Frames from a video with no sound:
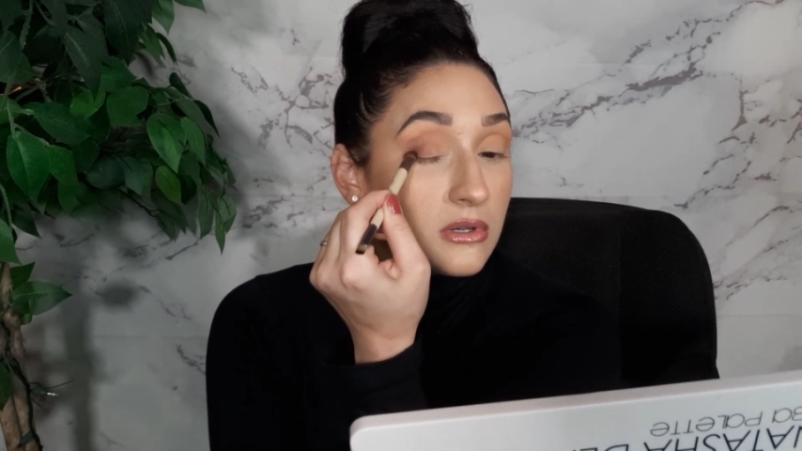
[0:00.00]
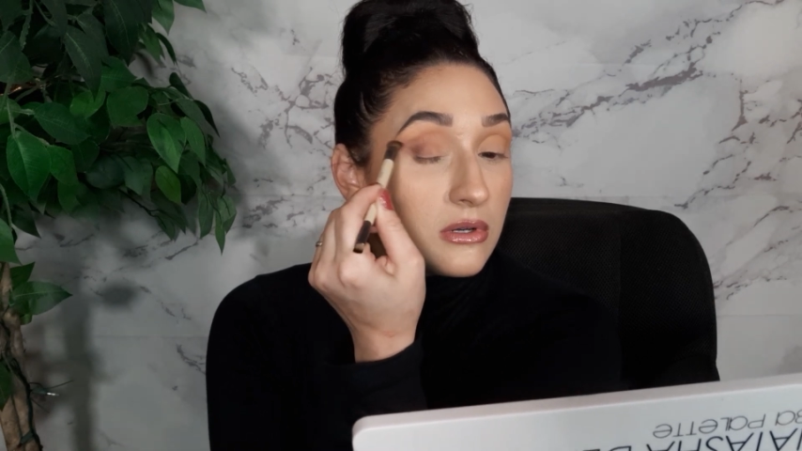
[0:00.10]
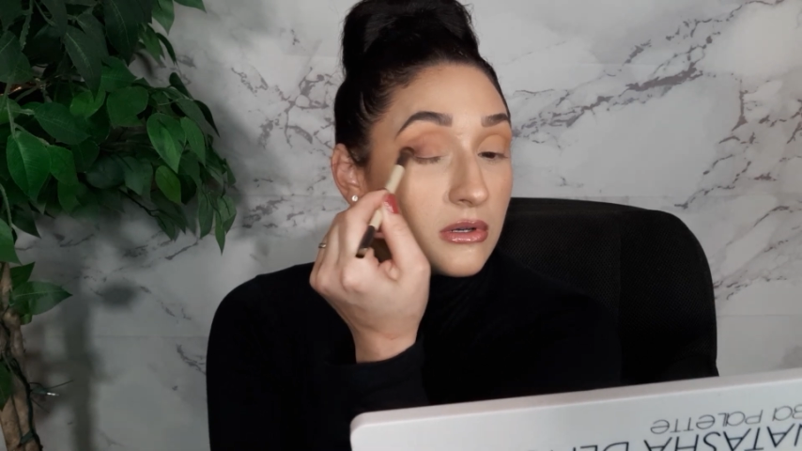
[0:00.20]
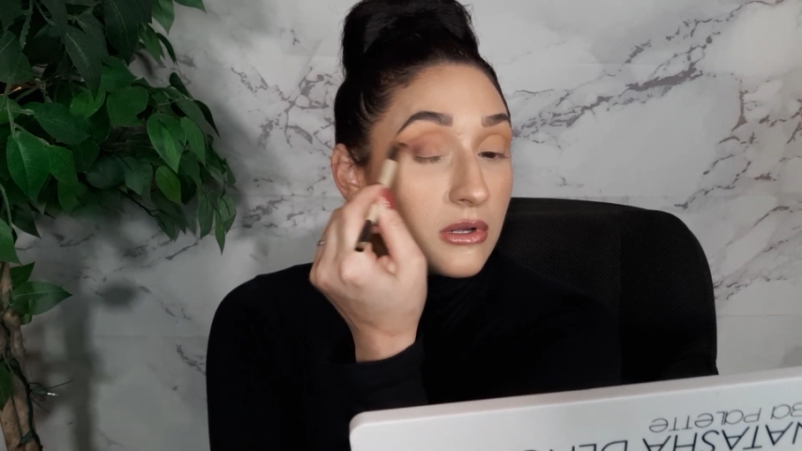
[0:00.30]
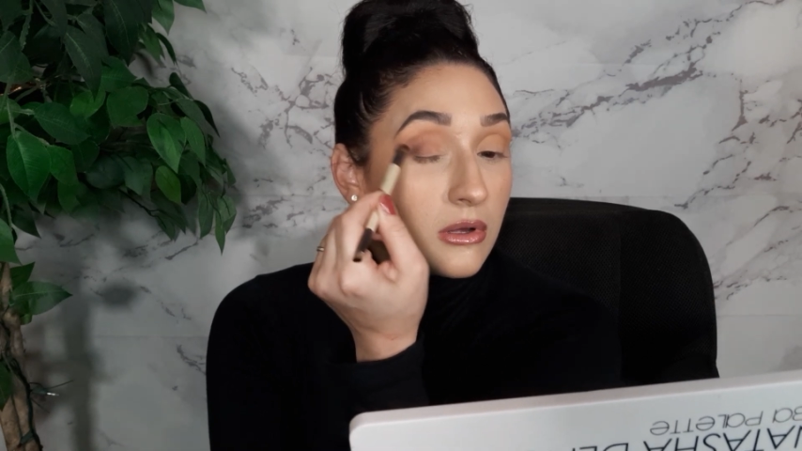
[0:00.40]

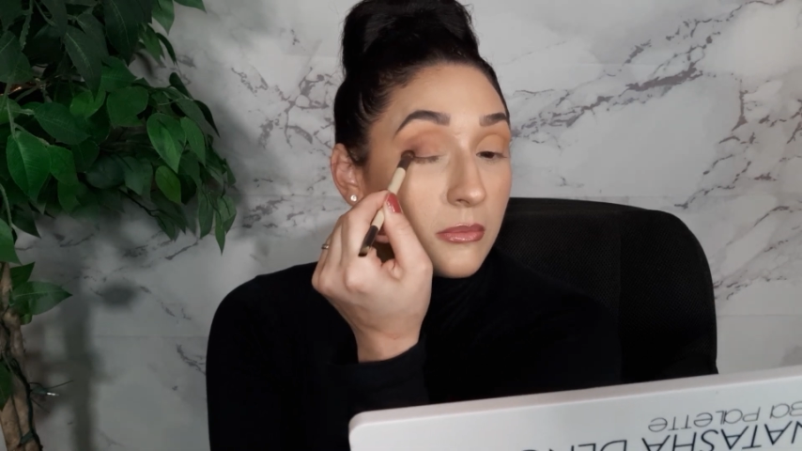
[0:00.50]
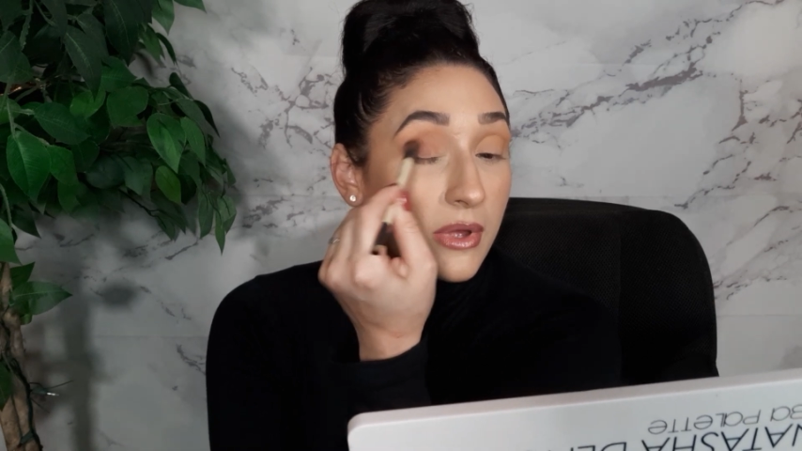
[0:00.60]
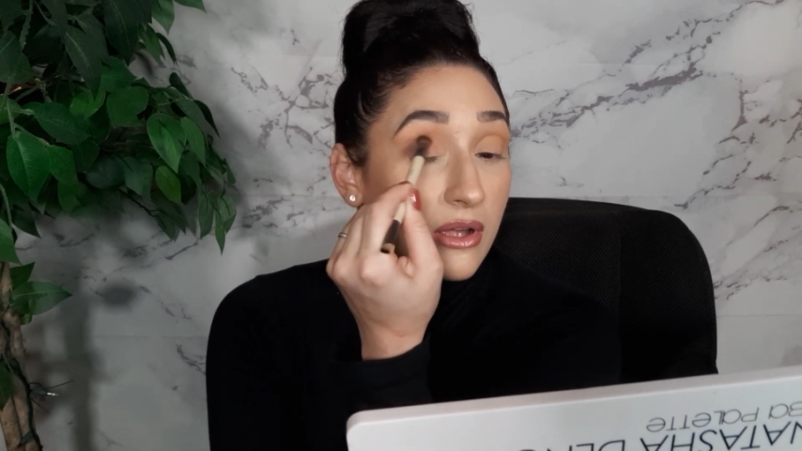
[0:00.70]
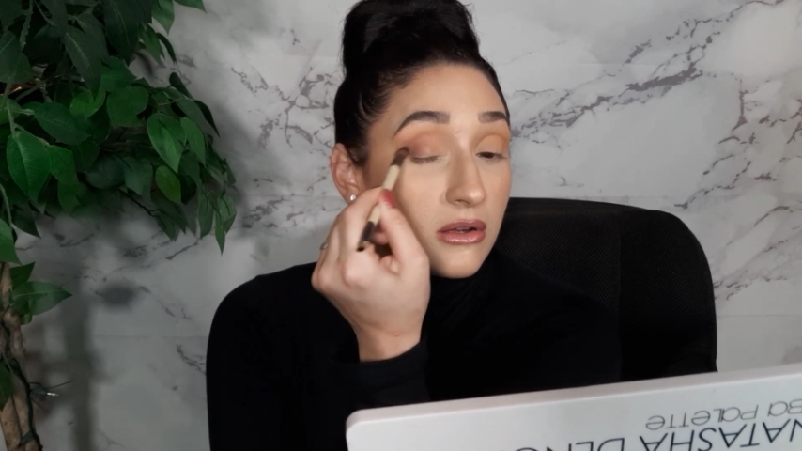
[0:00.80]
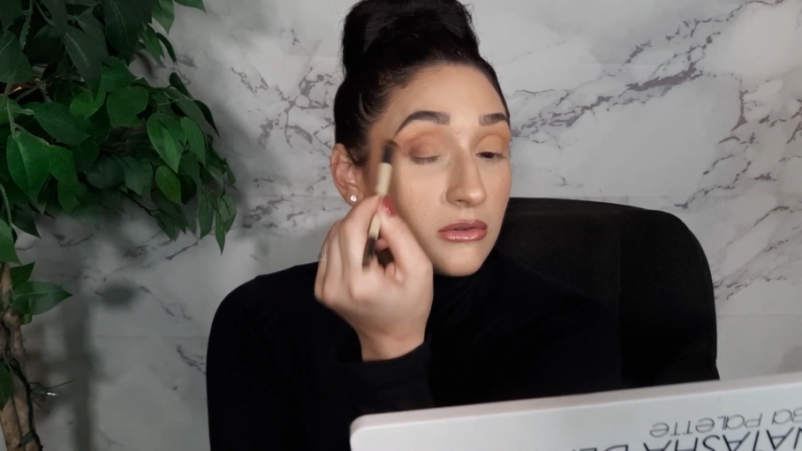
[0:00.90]
and come
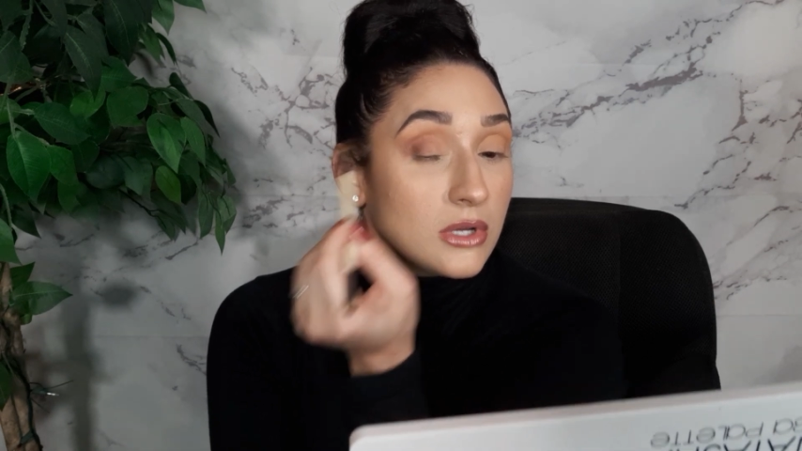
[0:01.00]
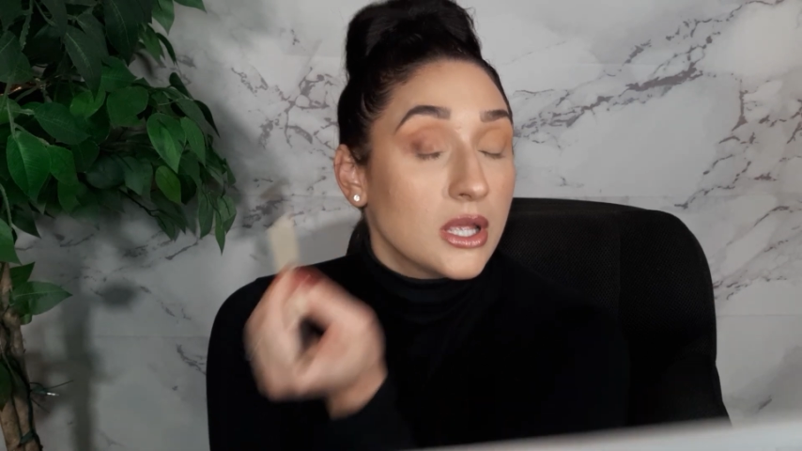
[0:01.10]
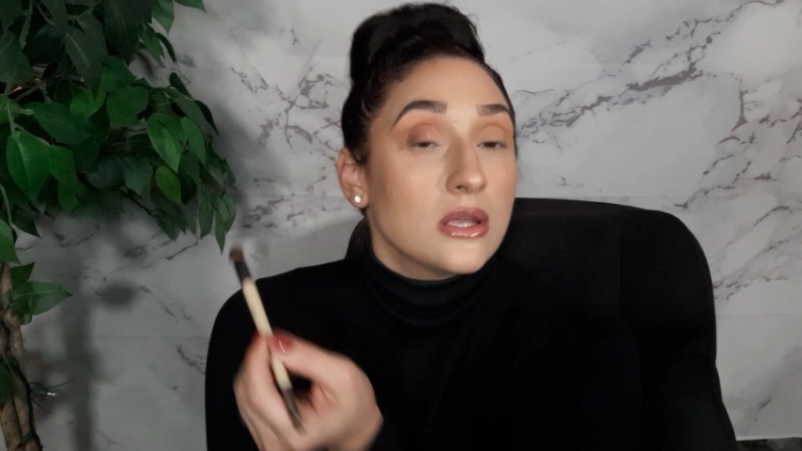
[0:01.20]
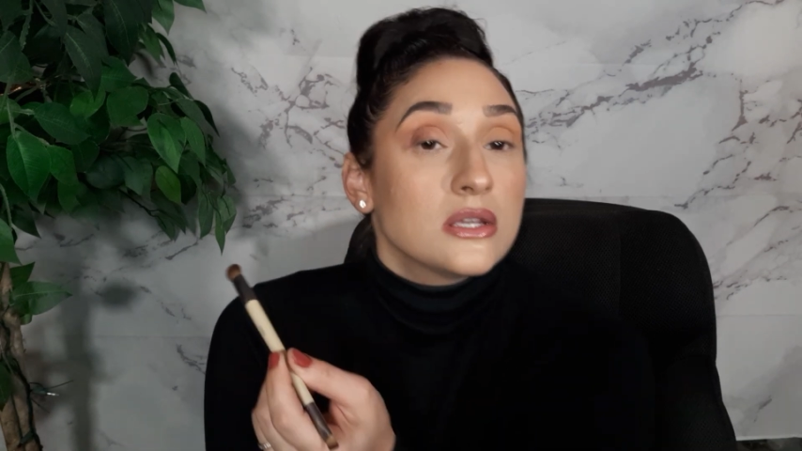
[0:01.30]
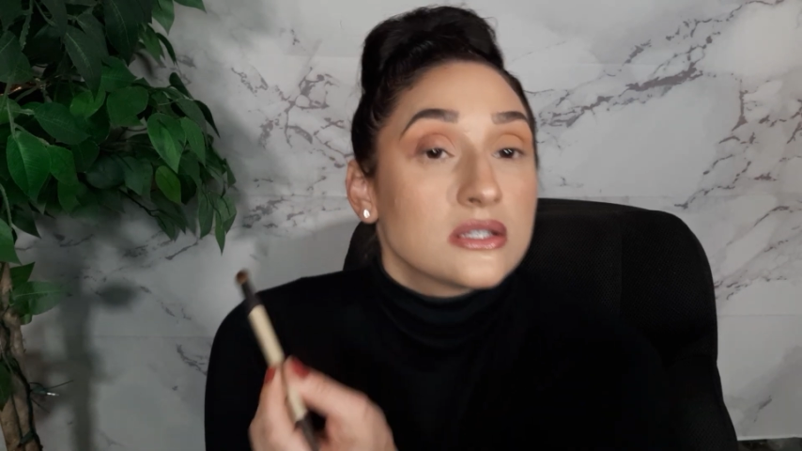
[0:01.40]
out.
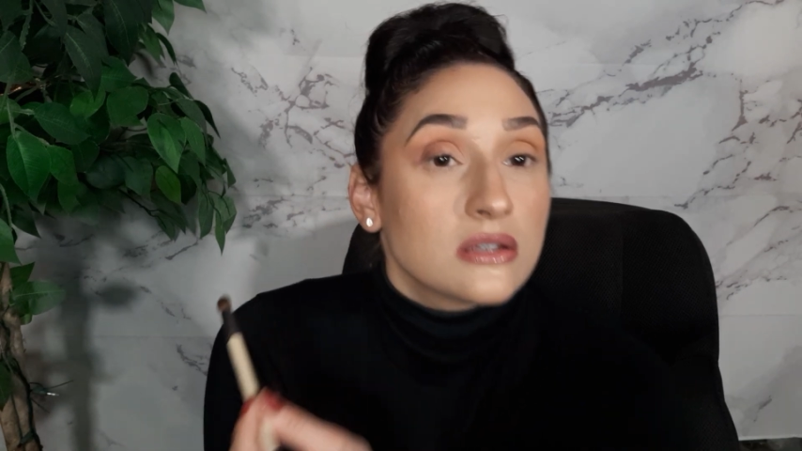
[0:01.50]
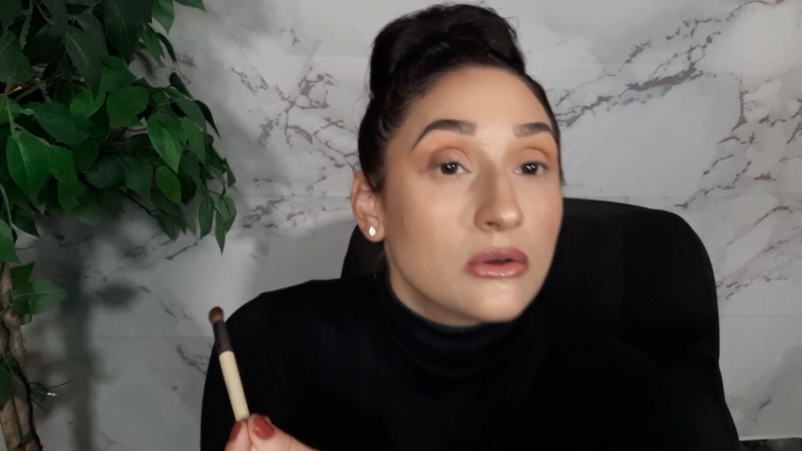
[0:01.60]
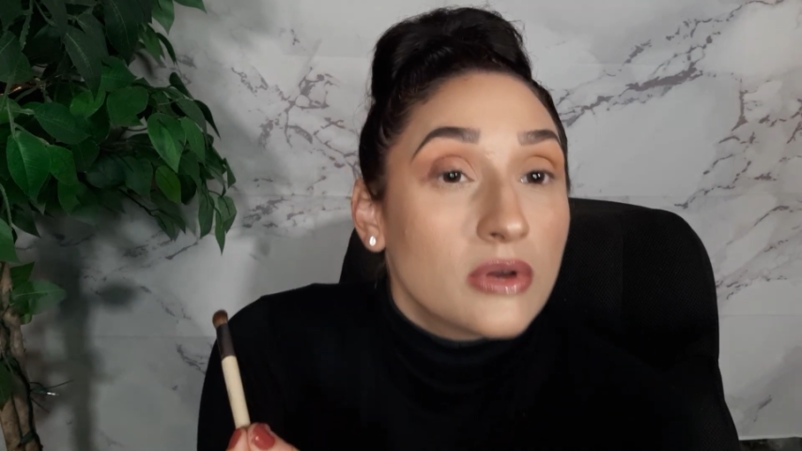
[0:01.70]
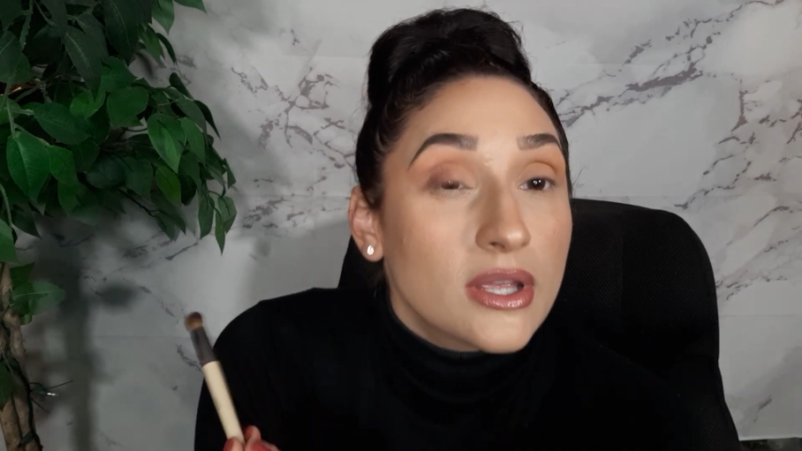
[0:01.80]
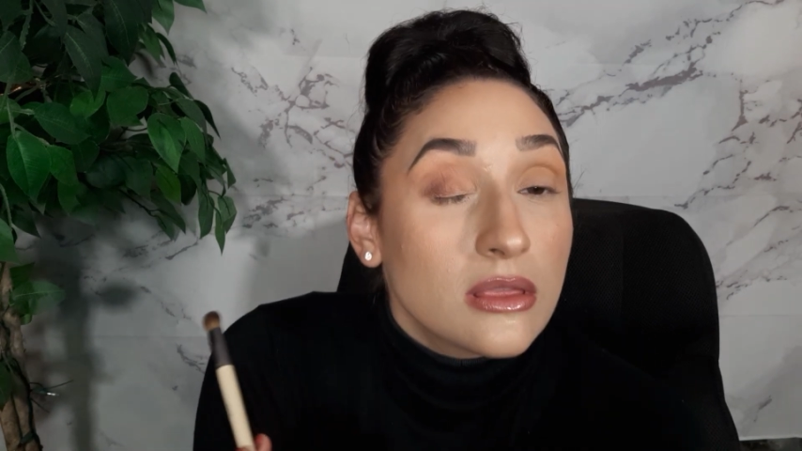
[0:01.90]
So it